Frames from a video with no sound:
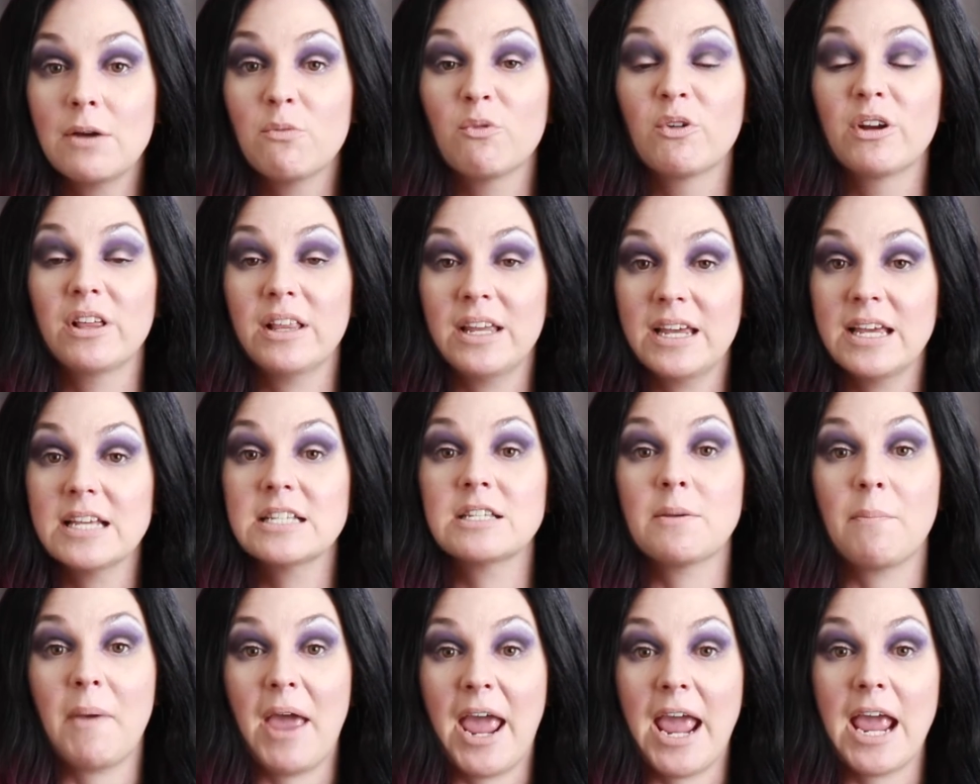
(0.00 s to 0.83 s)
really
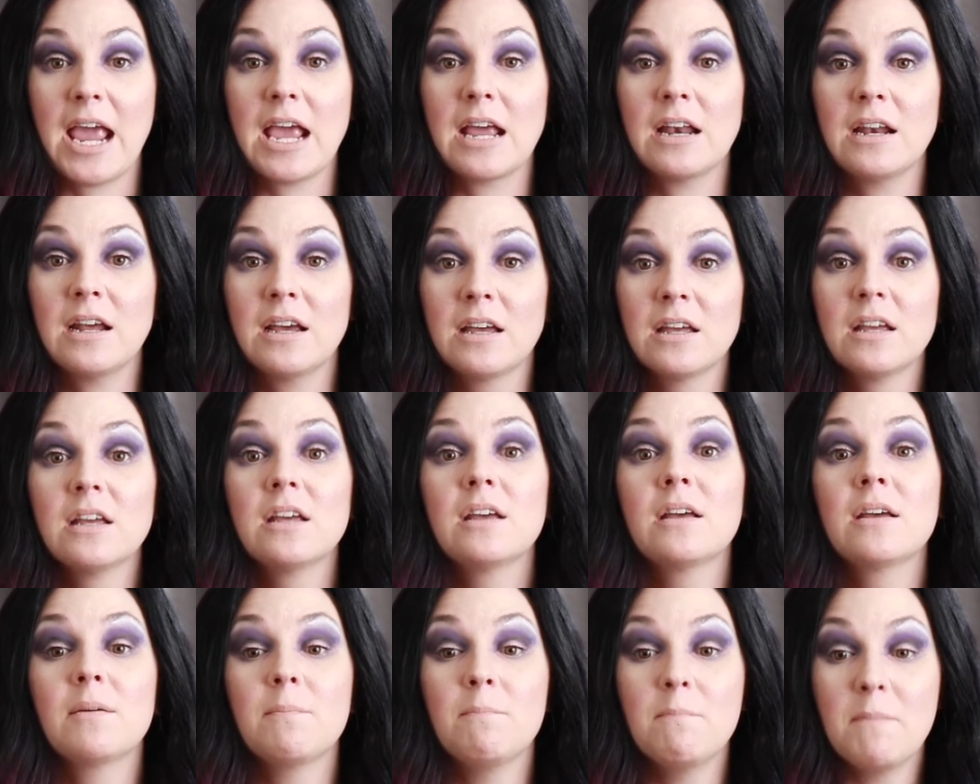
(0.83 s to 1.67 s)
is a pain
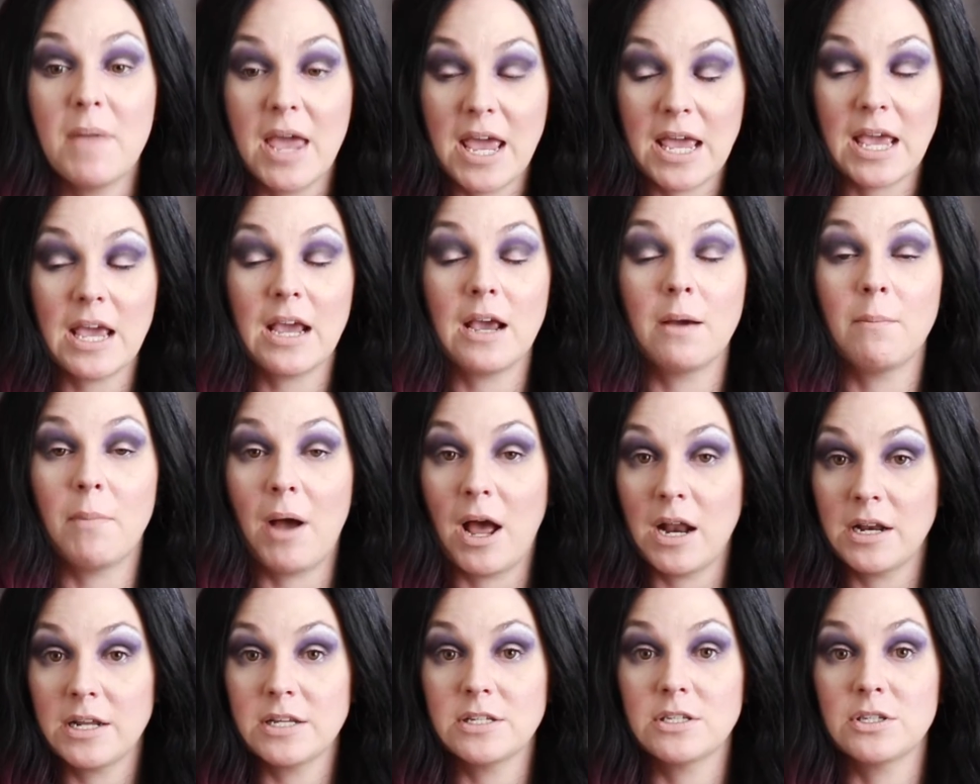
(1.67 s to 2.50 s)
making a
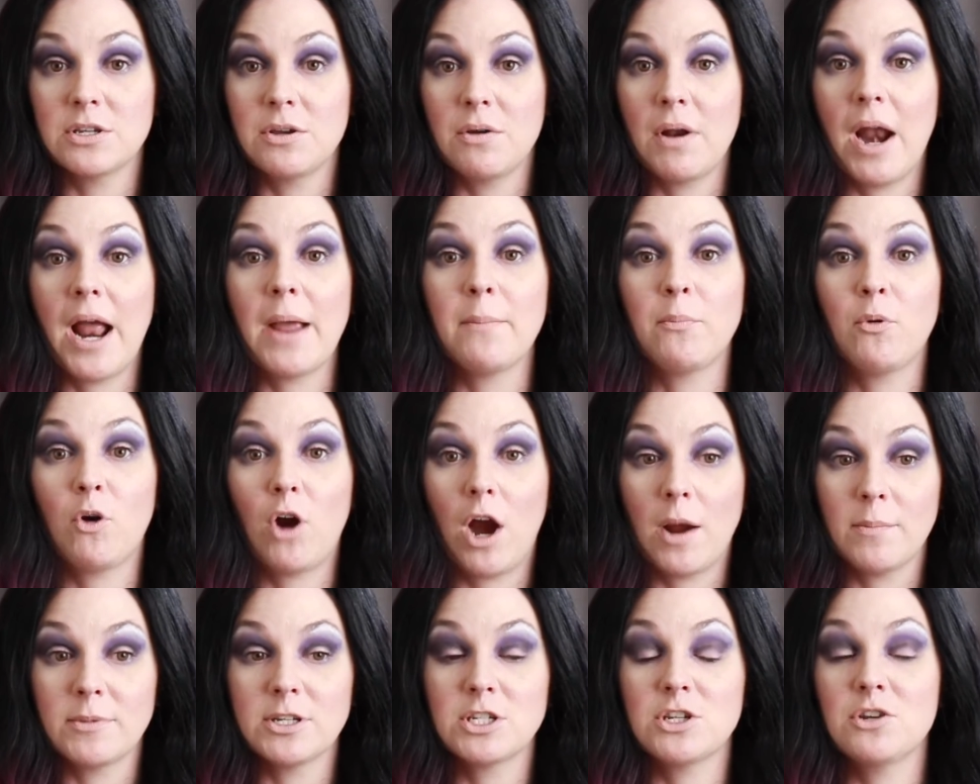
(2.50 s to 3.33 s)
bodysuit. I
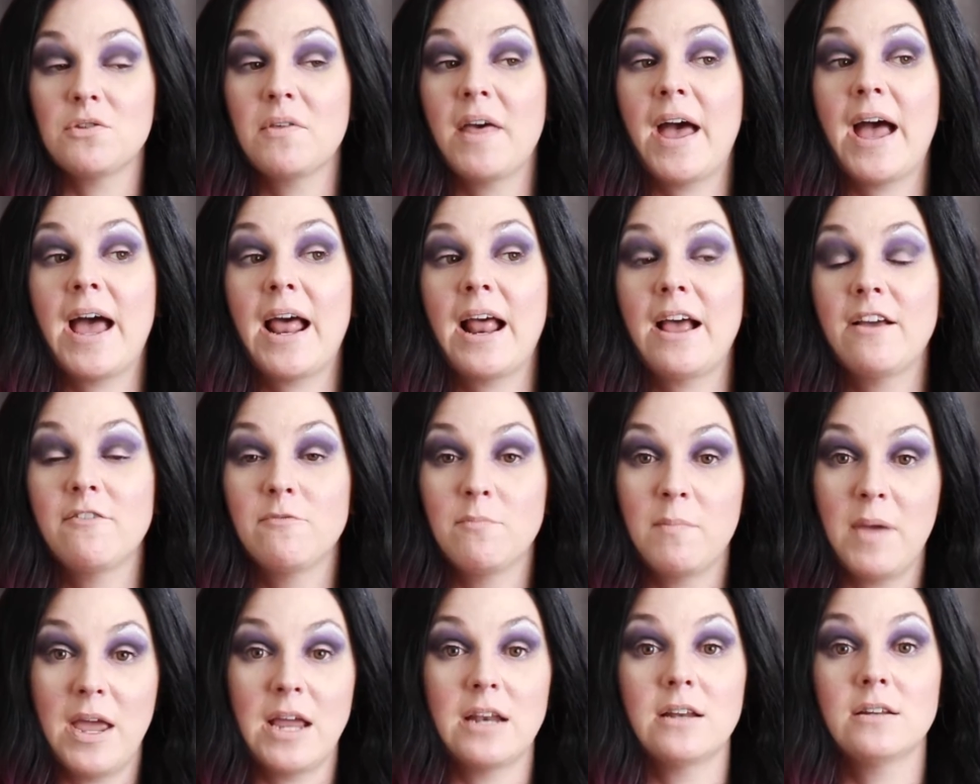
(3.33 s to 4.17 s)
promise you that. I've
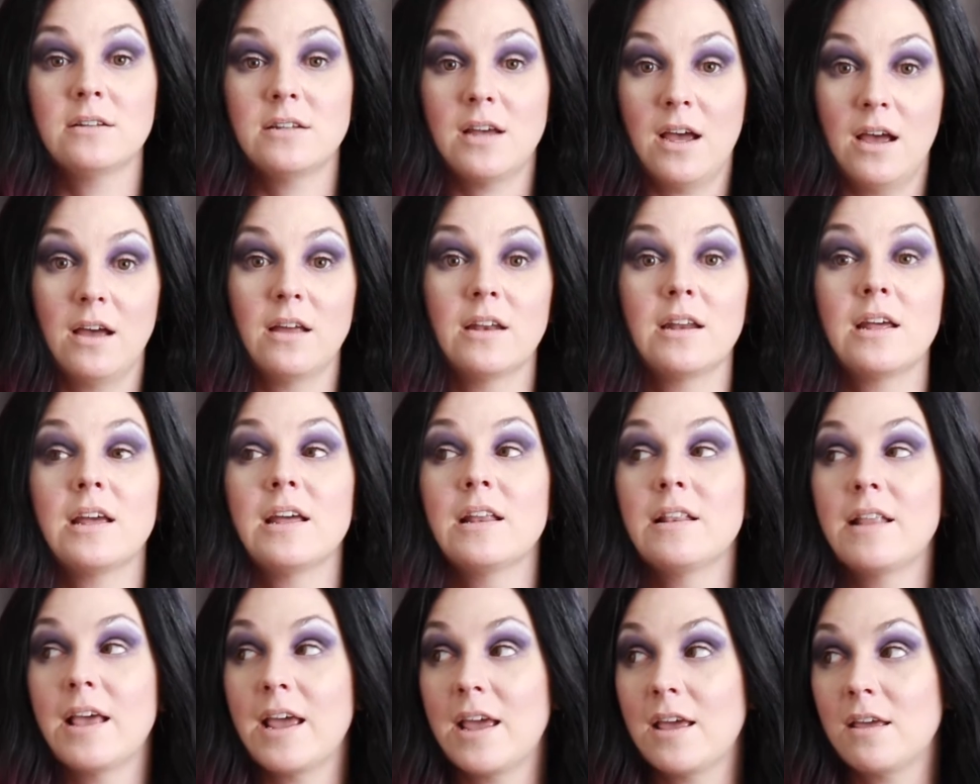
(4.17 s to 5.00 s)
made a ton
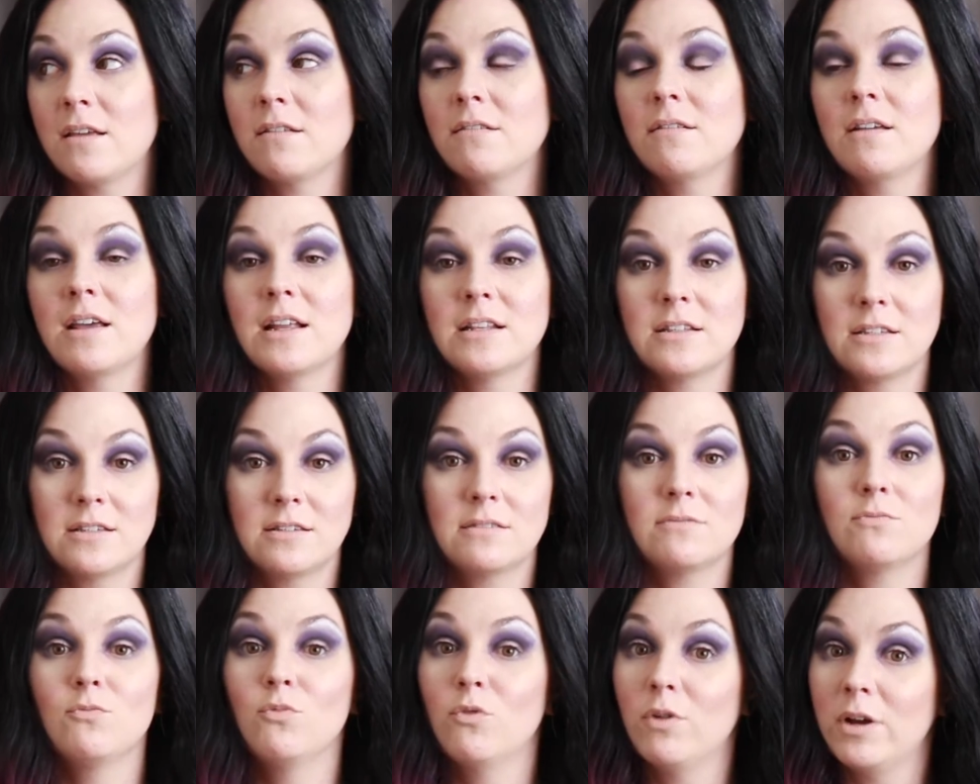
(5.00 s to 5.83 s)
and it's
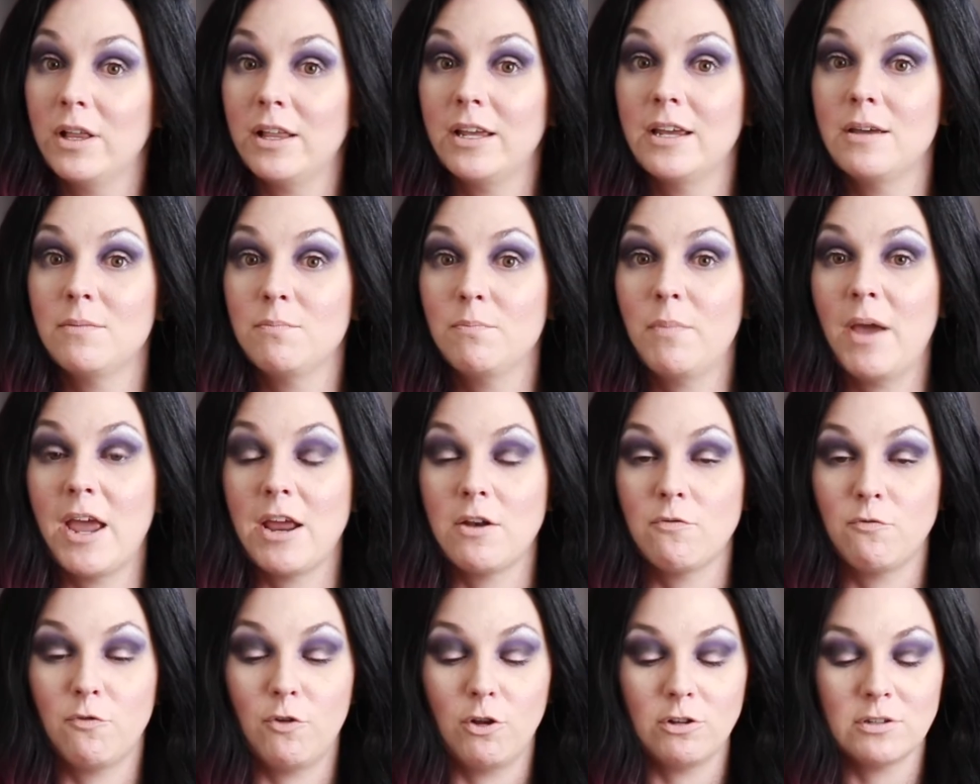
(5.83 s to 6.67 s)
really
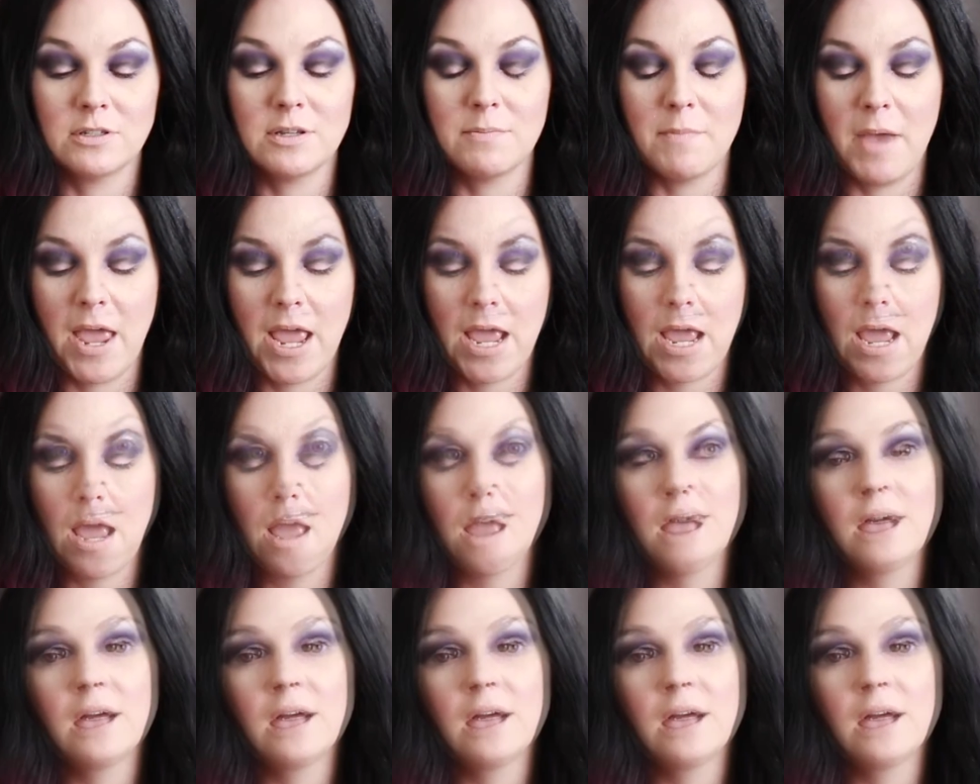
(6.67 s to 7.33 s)
painful to make.